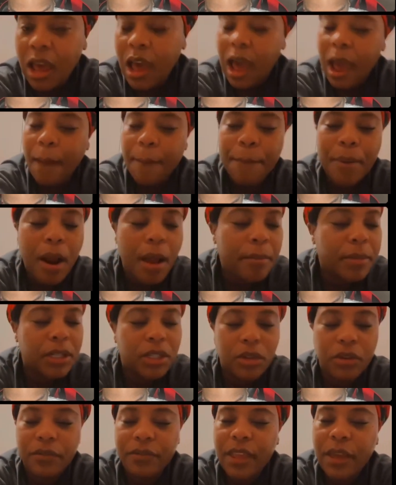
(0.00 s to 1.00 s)
I promise
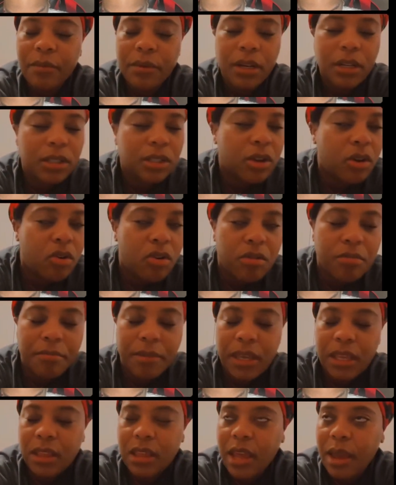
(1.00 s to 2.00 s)
you, if they would have told
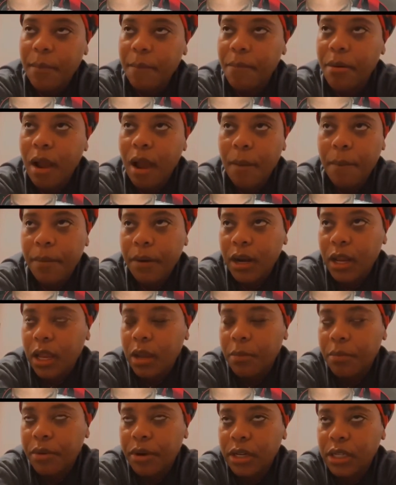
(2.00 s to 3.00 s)
me that property
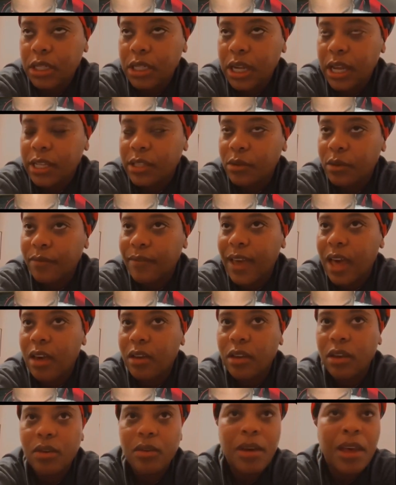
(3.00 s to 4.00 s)
appreciates with
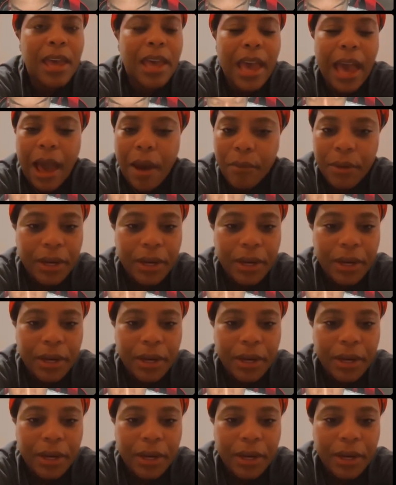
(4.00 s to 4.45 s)
value, I wouldn't